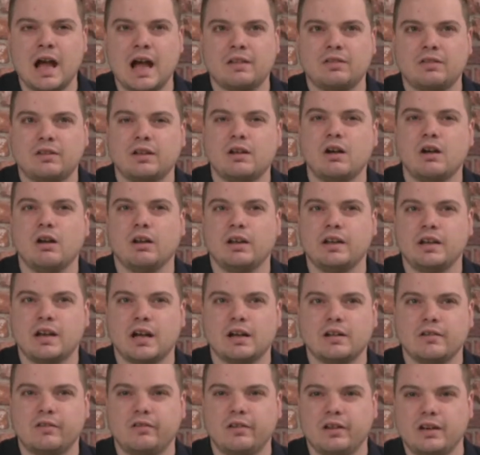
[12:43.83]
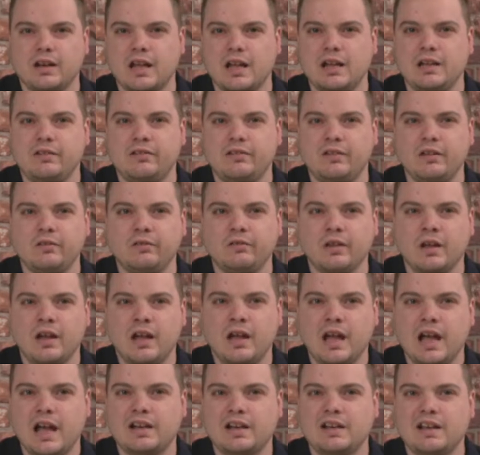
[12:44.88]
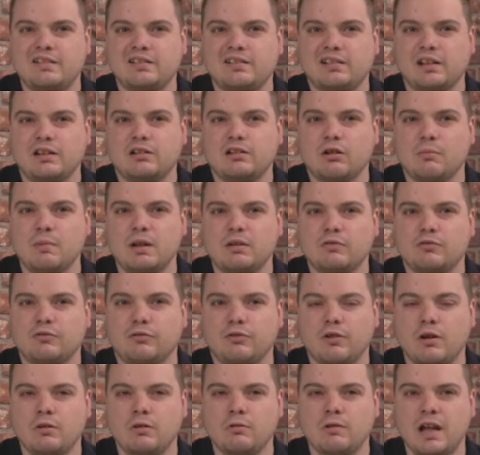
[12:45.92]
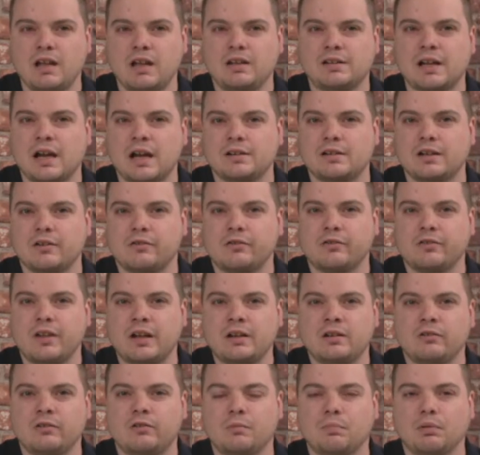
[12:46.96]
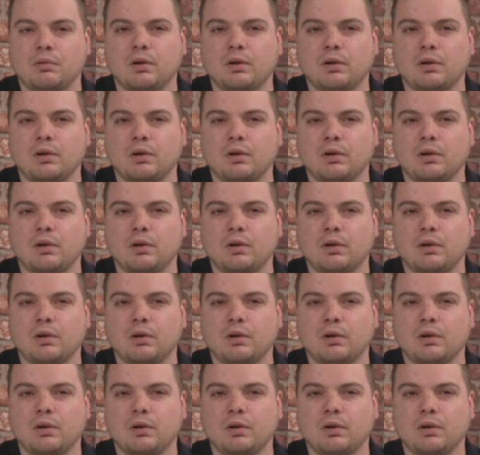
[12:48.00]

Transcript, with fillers: and the early 1980s, initially coming through in that distinct